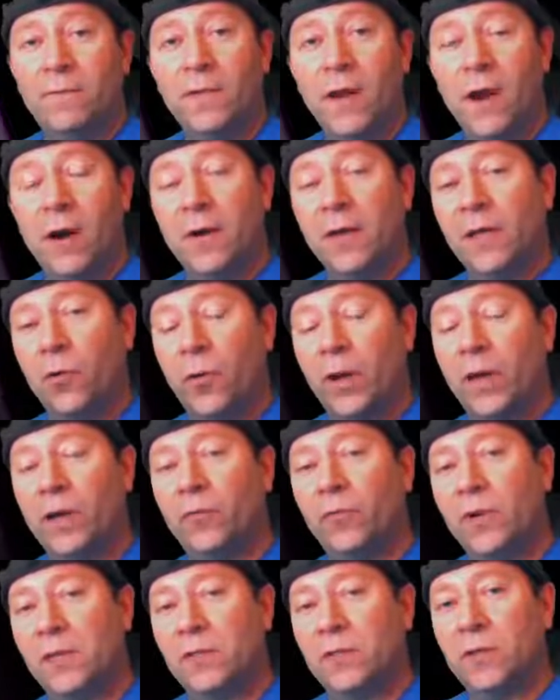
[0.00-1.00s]
very quick
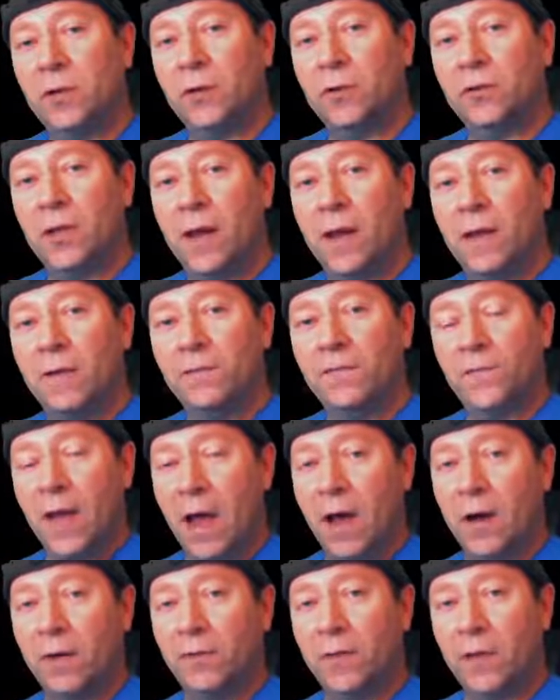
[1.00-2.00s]
research, I've
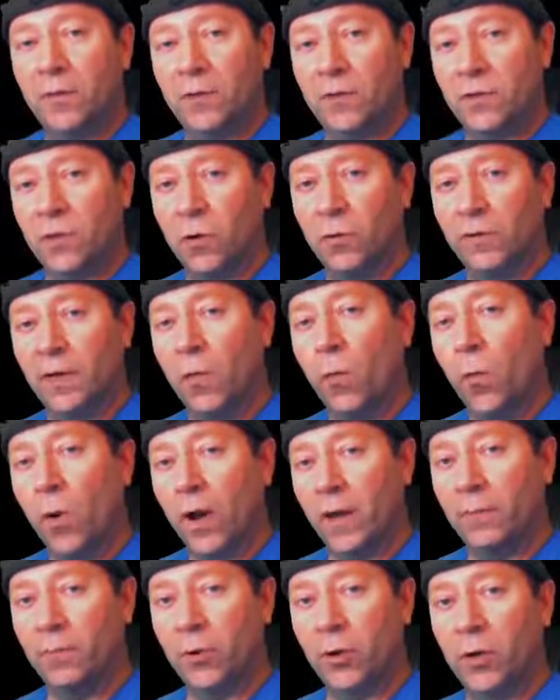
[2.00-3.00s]
found that there's only
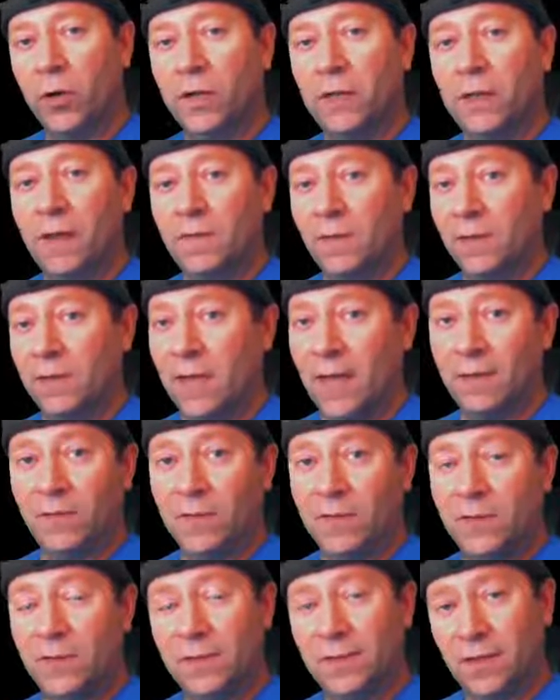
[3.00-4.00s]
one book, and yet
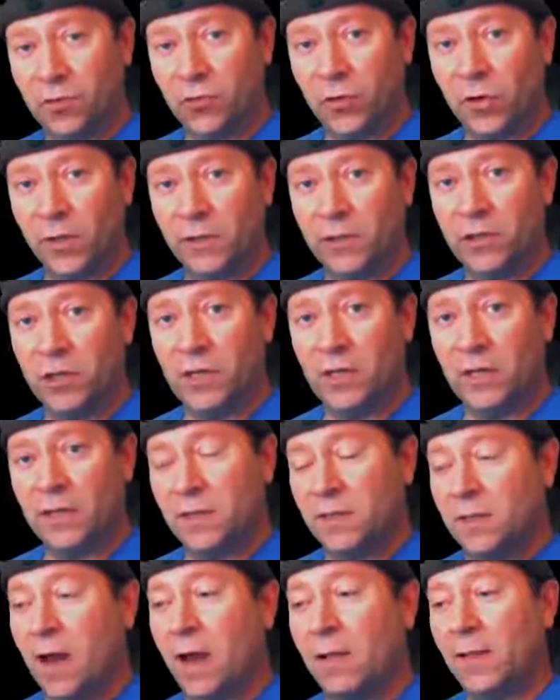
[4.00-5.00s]
this is a trilogy.
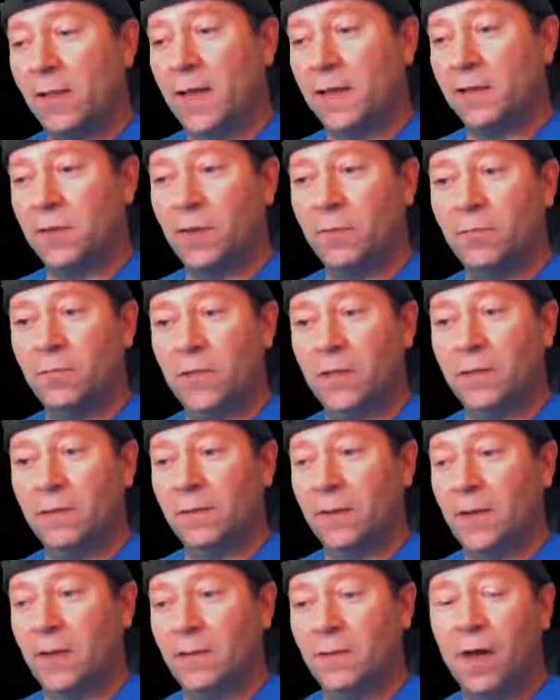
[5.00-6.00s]
It's not like
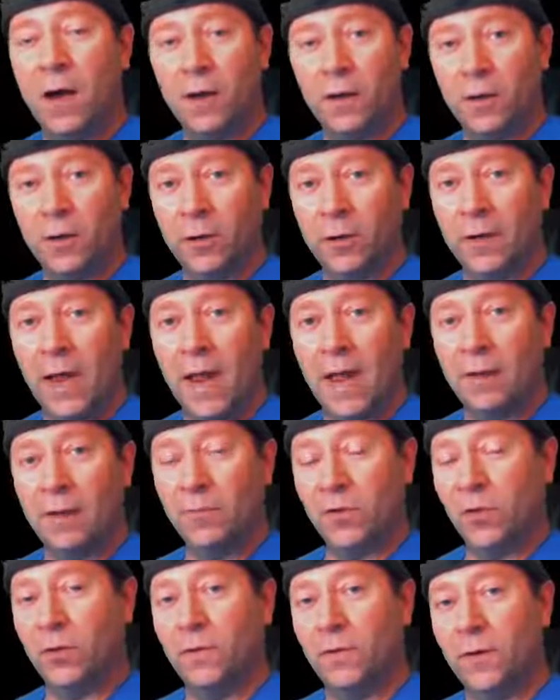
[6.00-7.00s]
something in the Hunger
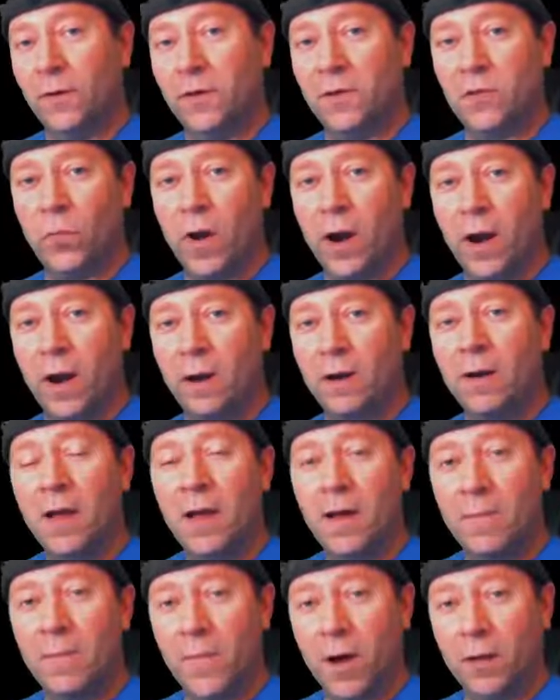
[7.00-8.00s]
Games universe where
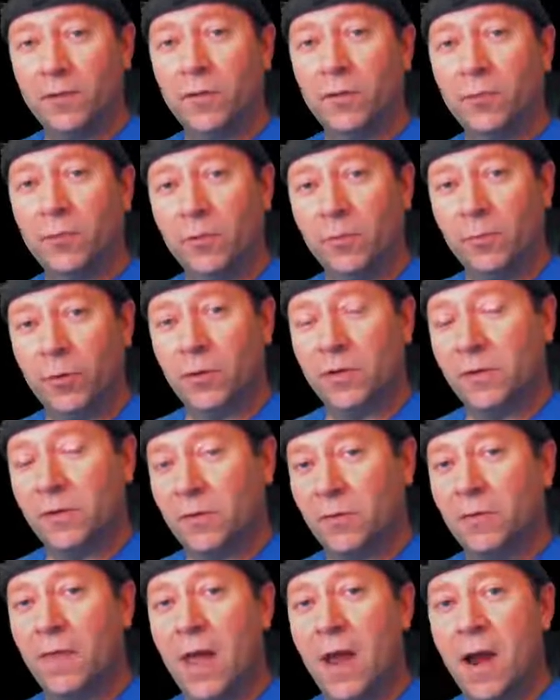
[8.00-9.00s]
multiple books
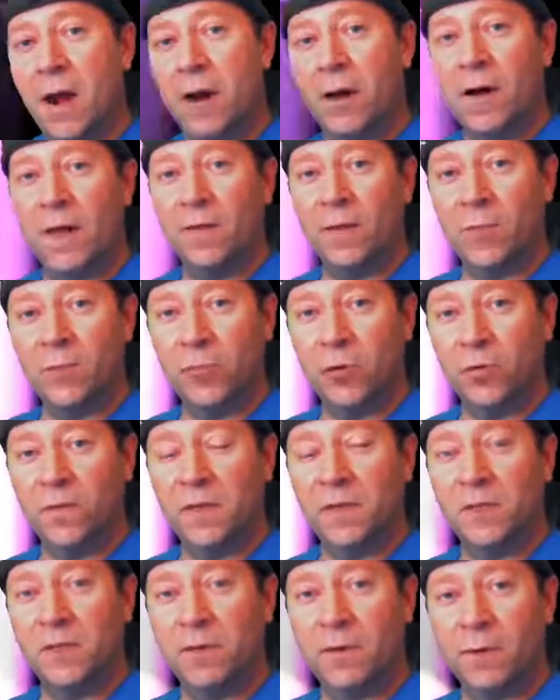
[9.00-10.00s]
are there and the
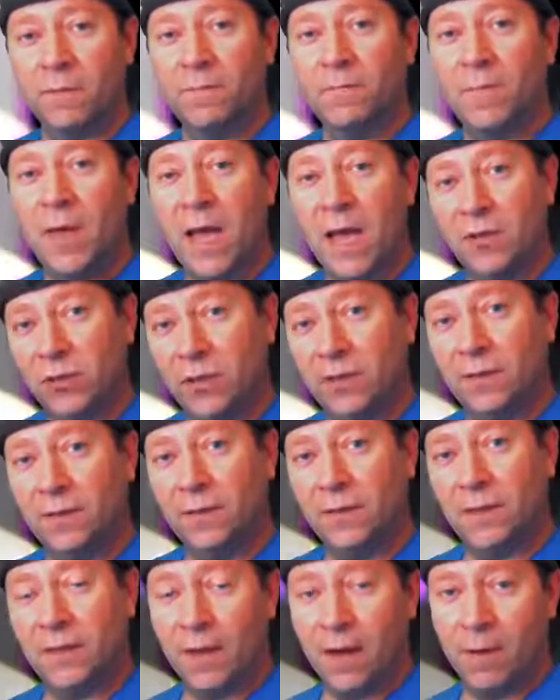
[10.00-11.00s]
movies are matching
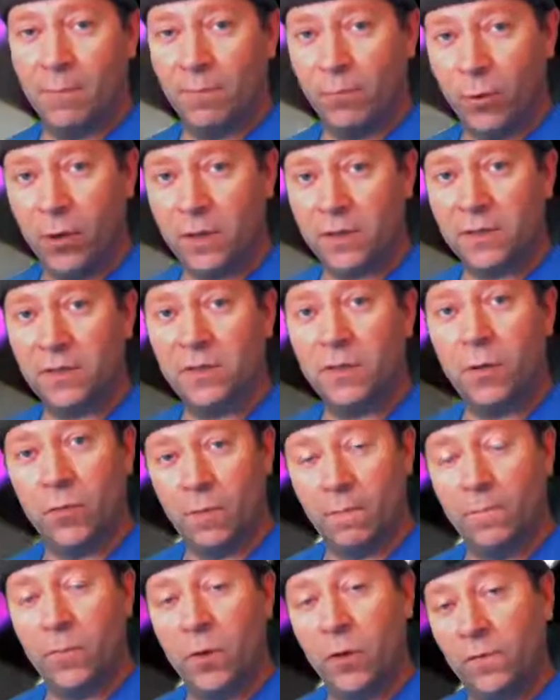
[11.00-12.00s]
the books, so
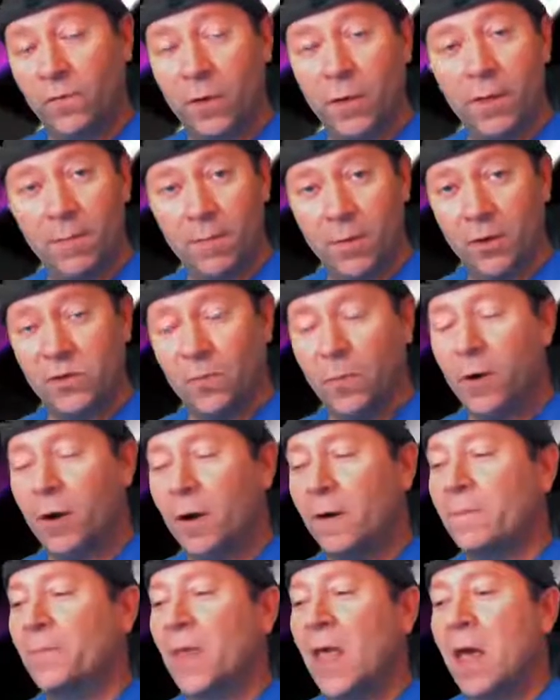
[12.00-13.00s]
for the most
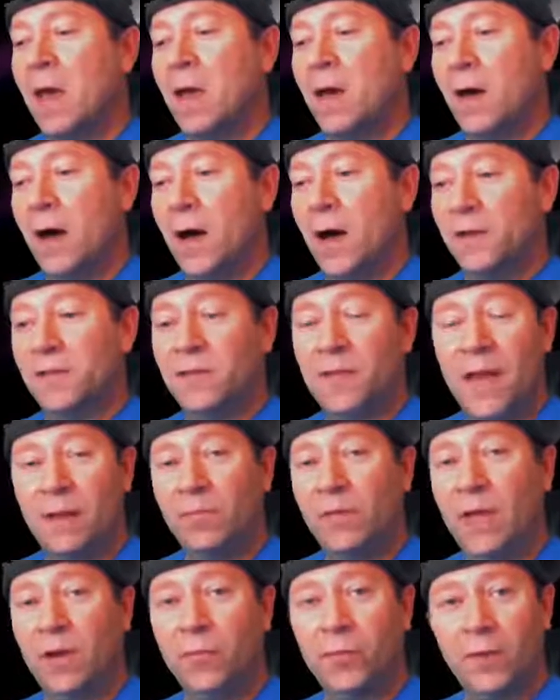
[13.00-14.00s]
part. Same
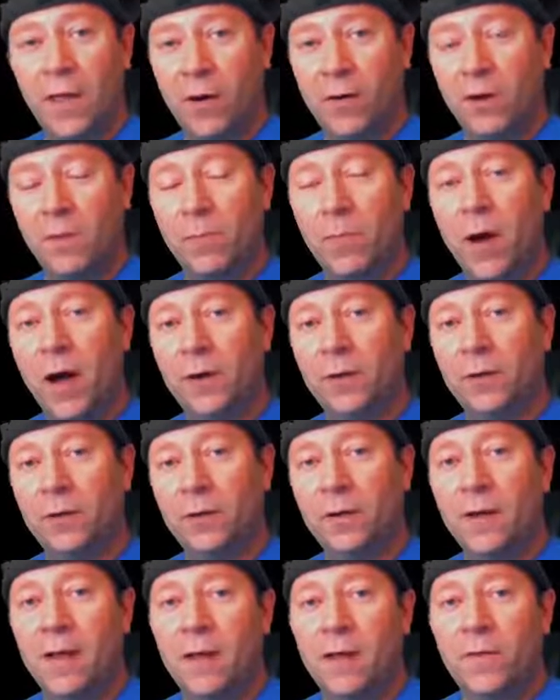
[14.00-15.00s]
thing with Harry
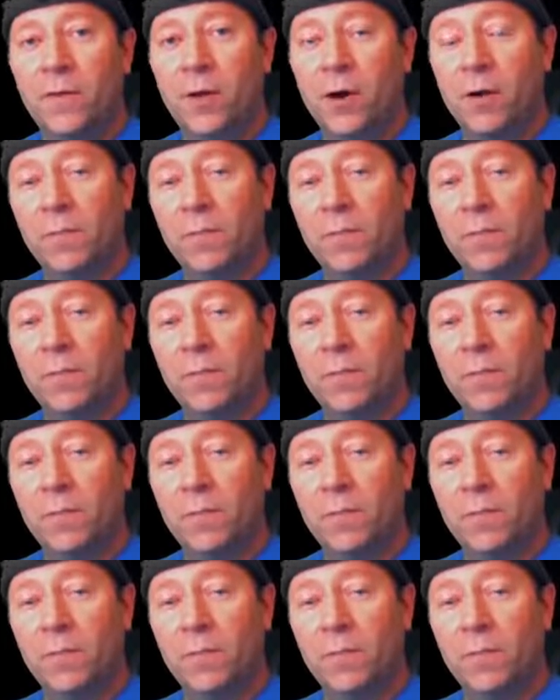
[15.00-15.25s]
Potter. There are